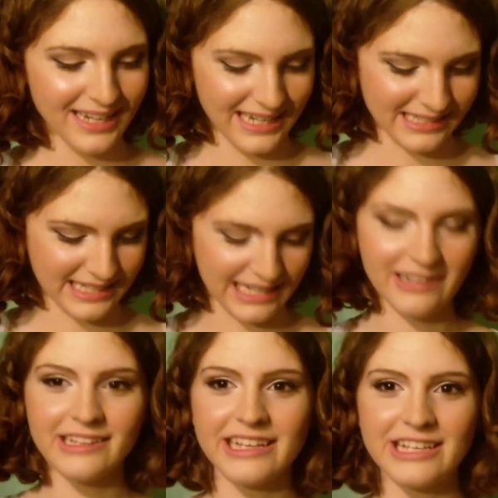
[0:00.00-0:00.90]
and
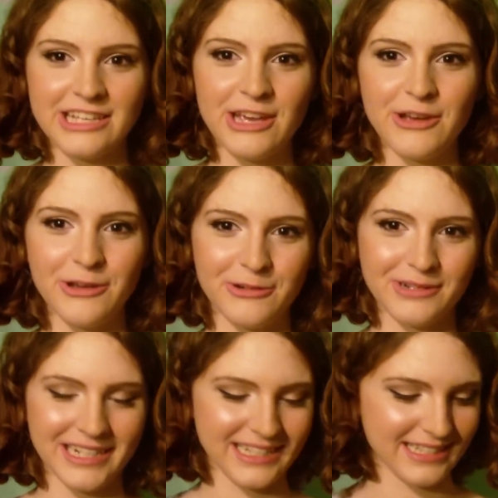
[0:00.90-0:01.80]
killing
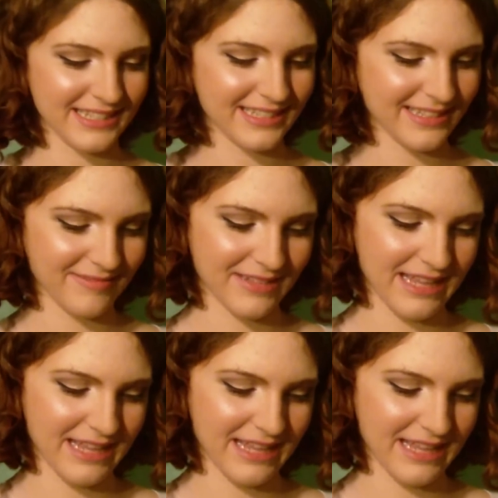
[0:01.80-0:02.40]
you, and it's